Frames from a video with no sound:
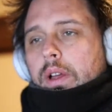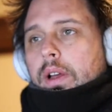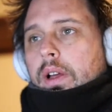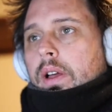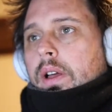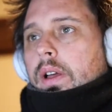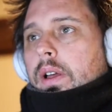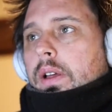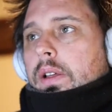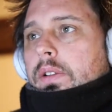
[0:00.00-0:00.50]

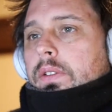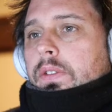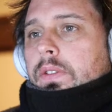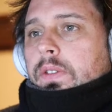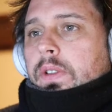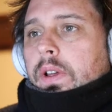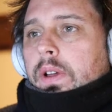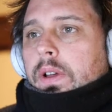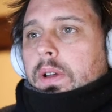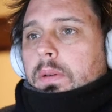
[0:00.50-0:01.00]
And
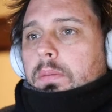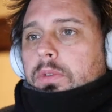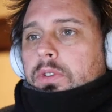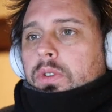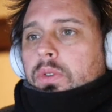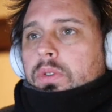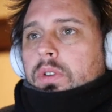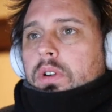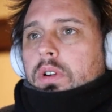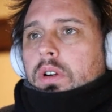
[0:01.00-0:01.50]

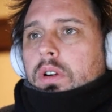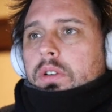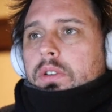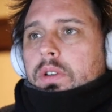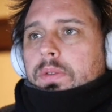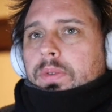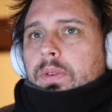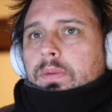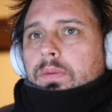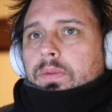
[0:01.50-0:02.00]
so there are
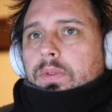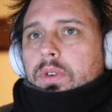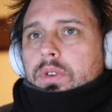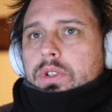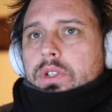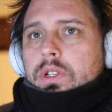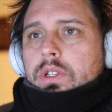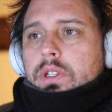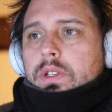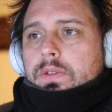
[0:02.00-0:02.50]
different
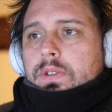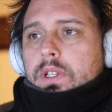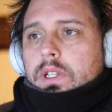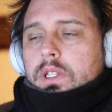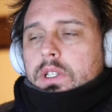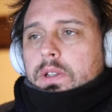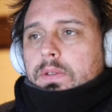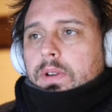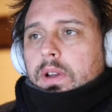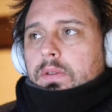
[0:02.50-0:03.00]
versions of
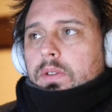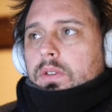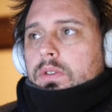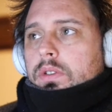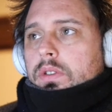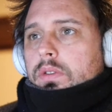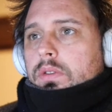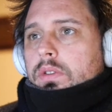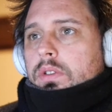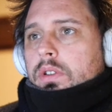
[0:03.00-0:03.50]
6502.